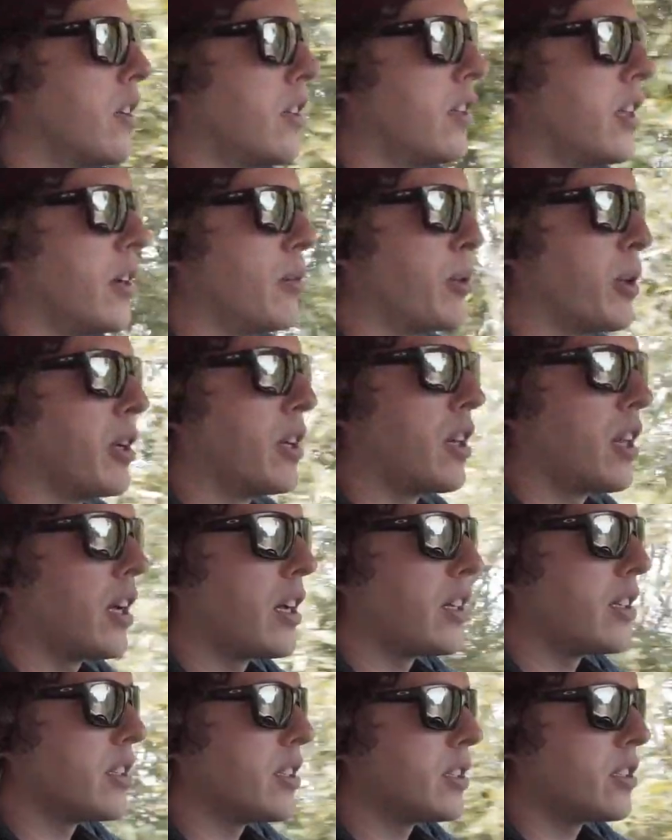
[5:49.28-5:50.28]
They
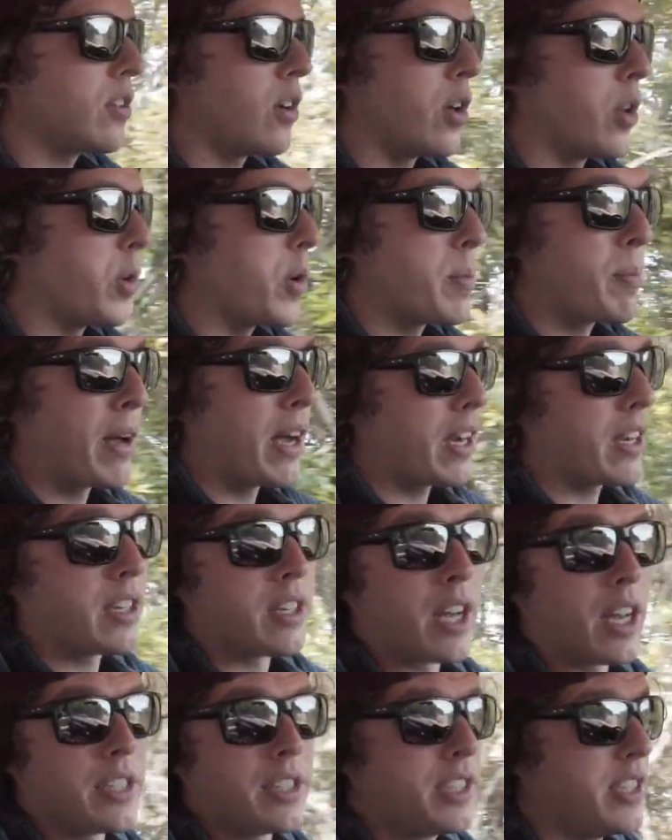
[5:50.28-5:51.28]
realized all the way back in
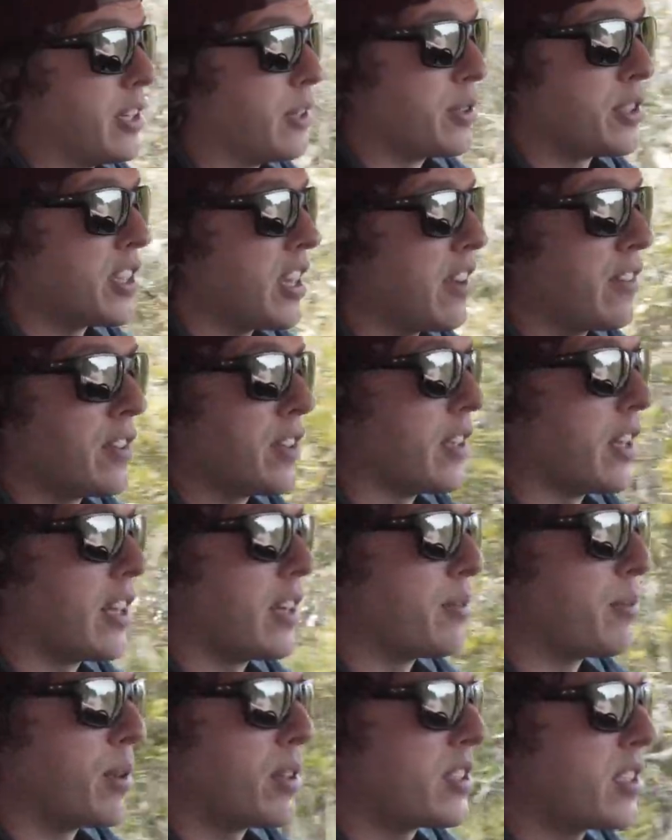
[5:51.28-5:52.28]
1907 that
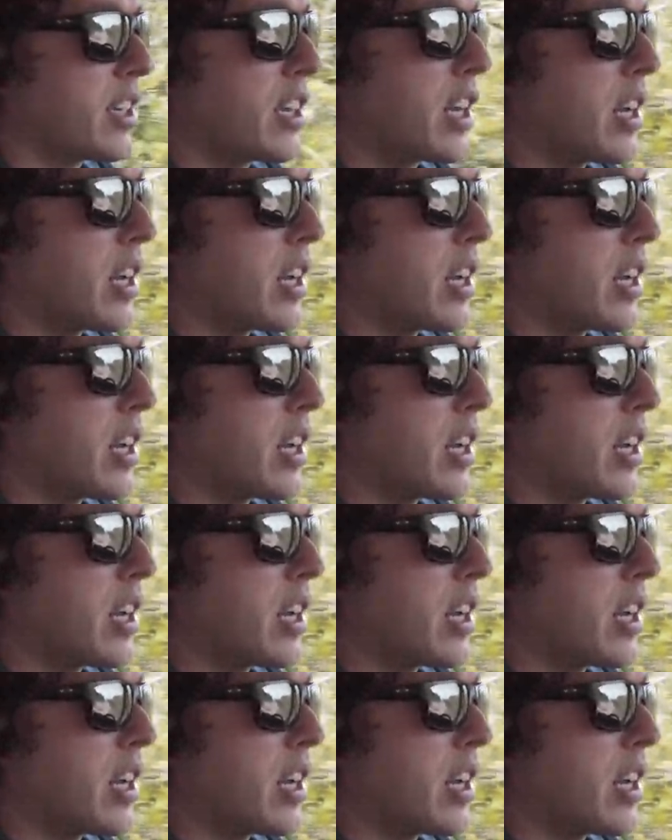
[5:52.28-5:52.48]
it wasn't